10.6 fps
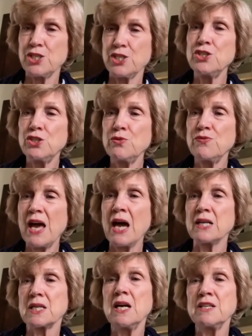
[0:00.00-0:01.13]
to do
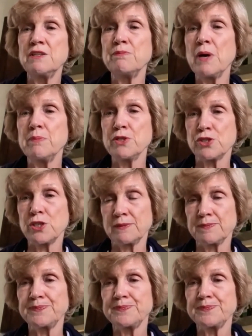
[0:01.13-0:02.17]
that kind of publishing.